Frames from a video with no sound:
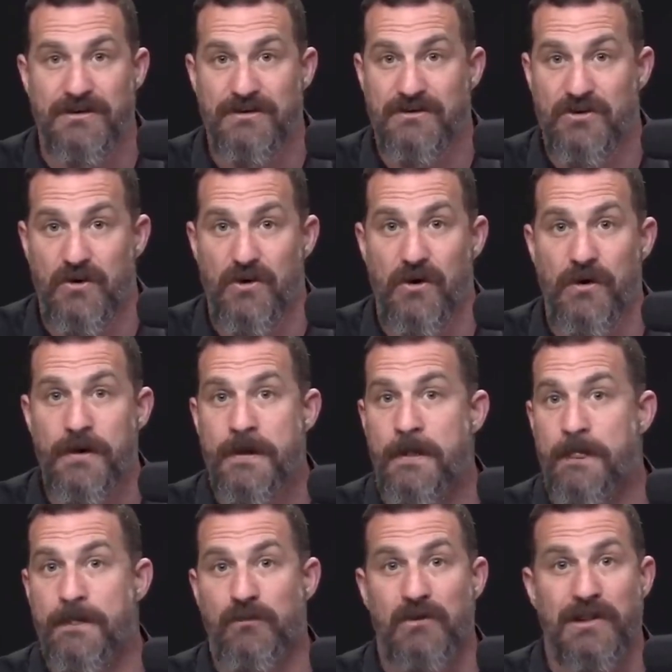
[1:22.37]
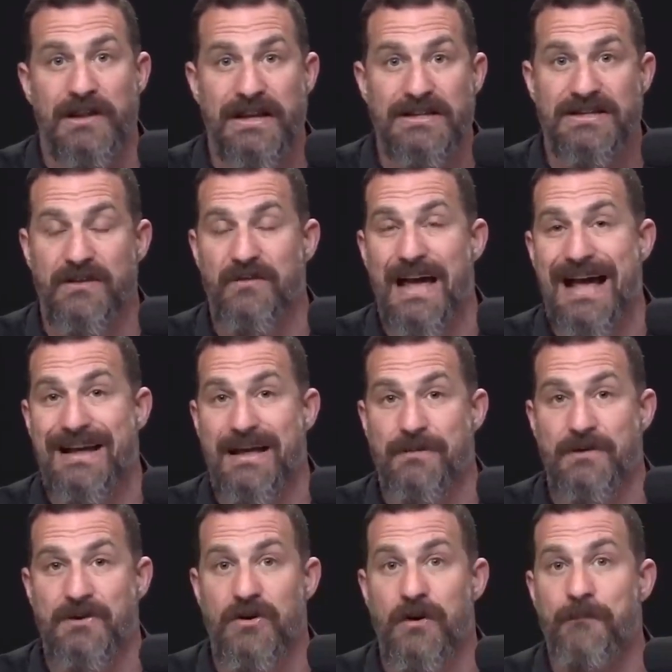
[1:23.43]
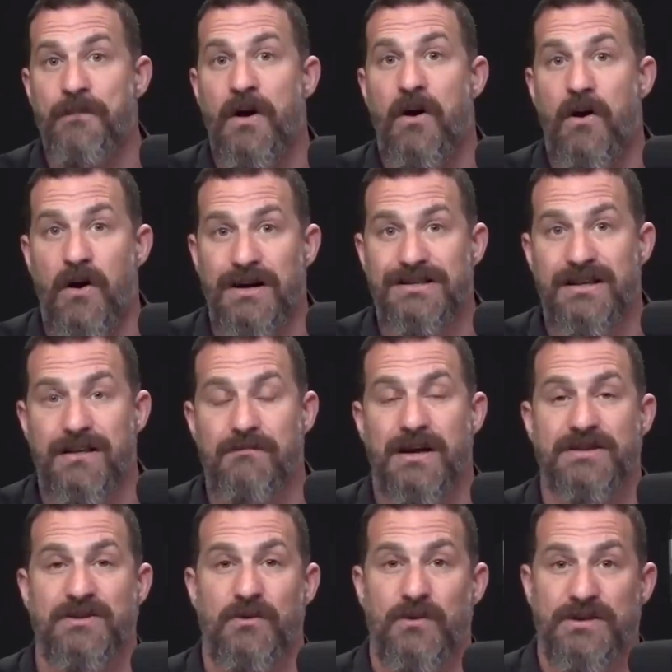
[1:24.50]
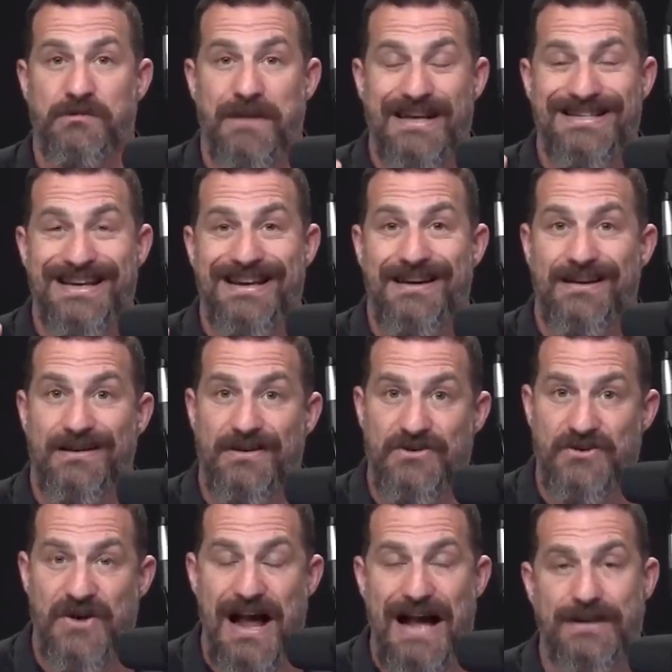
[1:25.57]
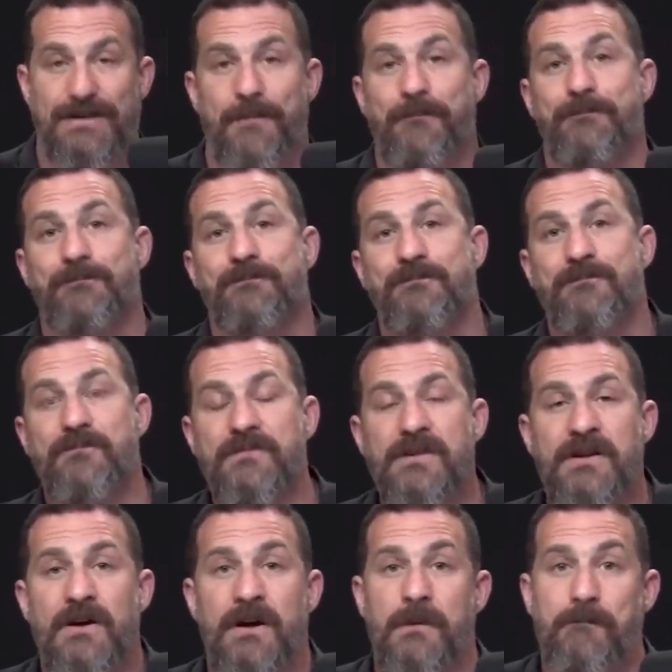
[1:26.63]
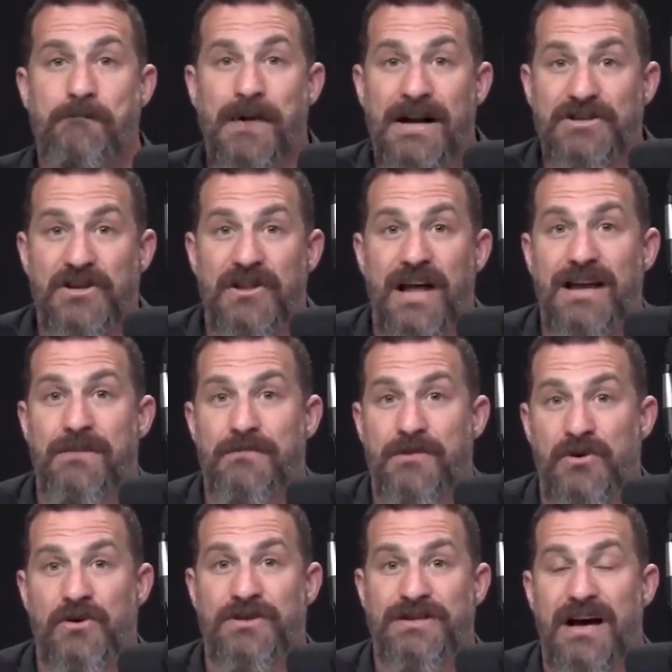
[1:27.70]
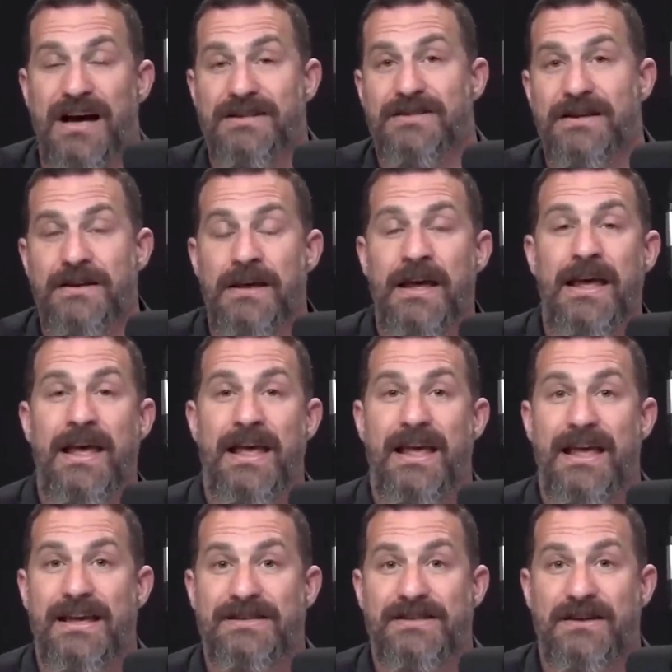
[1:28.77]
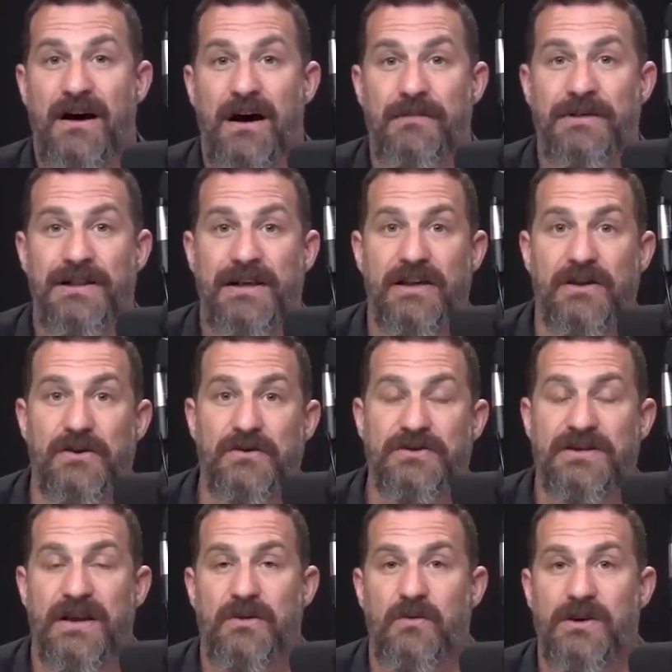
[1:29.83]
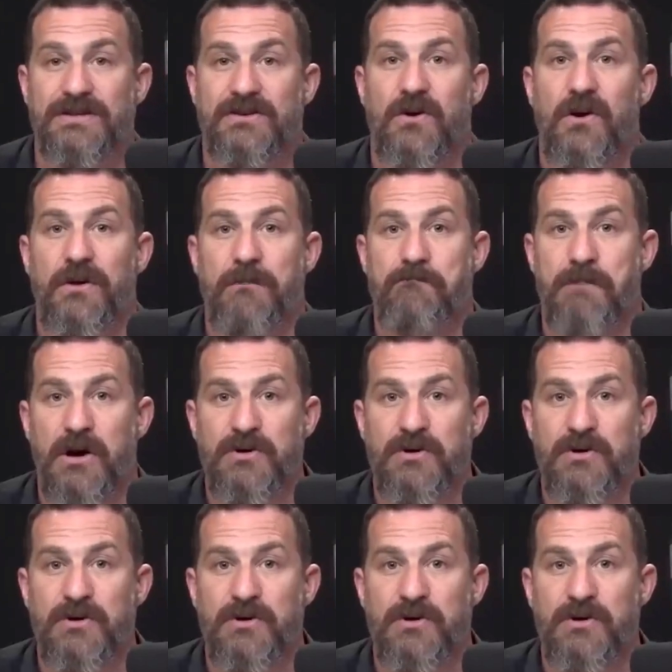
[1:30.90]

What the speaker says: control the release of that chemical onto the muscle, which makes it contract. Now, botulinum neurotoxin is commonly used in what's called